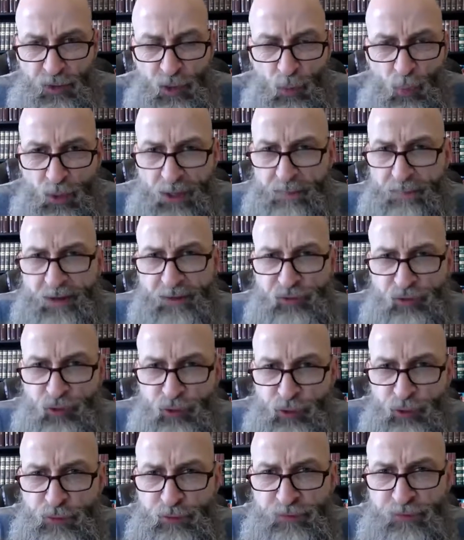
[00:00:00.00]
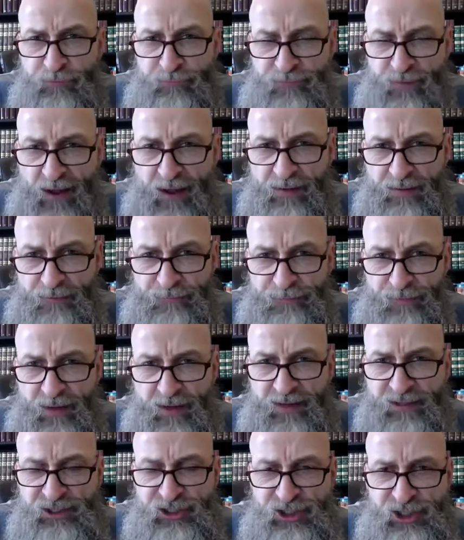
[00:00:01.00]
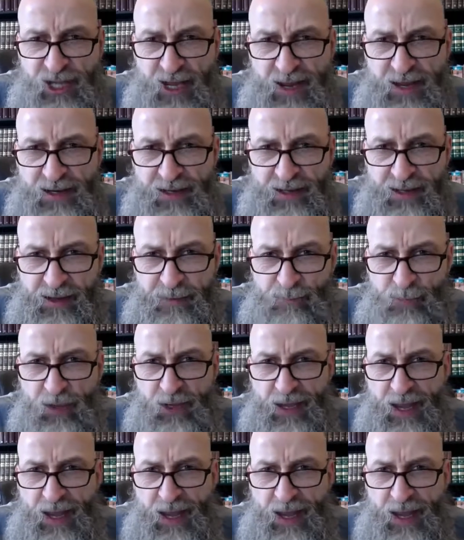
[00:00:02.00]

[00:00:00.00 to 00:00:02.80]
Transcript: we must crucify the flesh daily